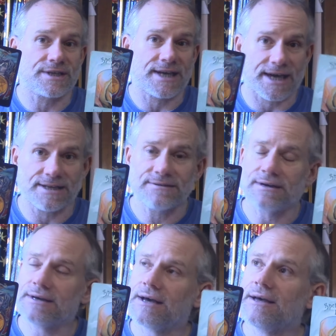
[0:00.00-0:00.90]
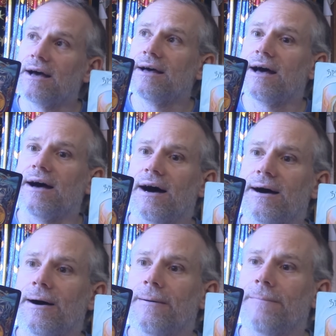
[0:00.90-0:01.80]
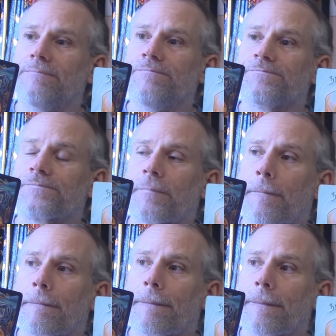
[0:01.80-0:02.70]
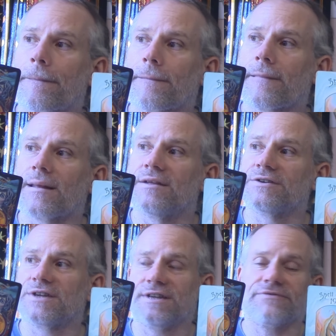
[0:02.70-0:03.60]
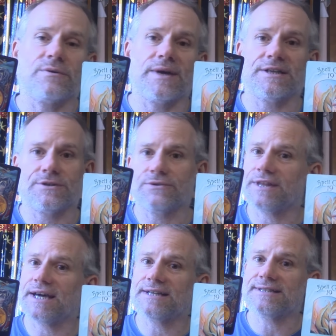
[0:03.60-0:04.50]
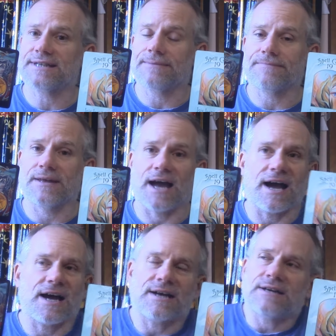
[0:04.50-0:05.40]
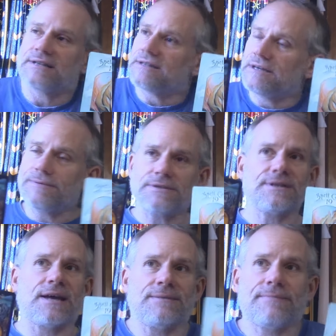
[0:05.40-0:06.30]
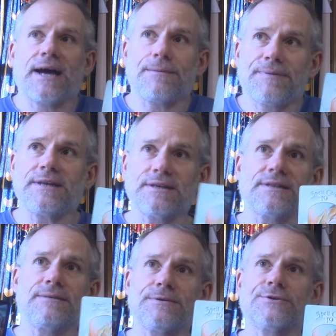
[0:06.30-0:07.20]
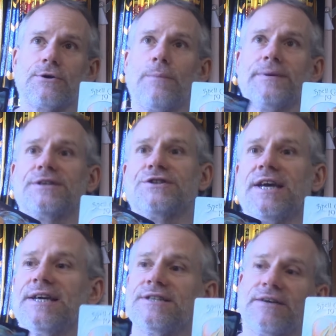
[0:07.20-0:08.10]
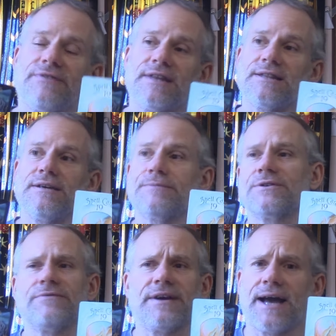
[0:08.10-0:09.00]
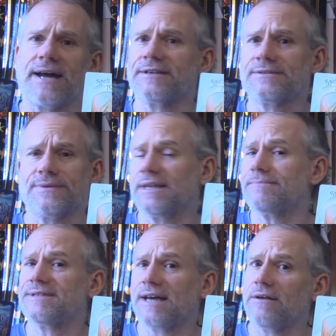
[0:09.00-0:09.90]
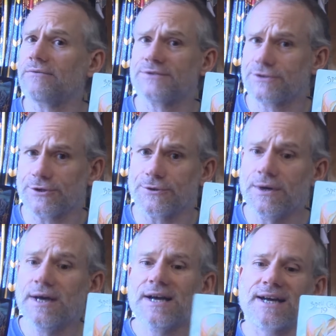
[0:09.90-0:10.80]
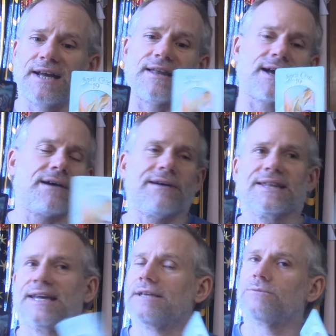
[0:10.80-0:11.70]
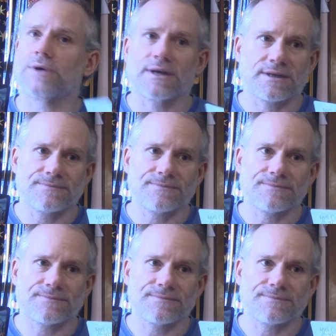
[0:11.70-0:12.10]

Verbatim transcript: again. Um, there's a different way to do things. Libras, in my opinion, Libras are open to change. I feel like Libras are very honest with themselves too. Kind of like, all right, that didn't work.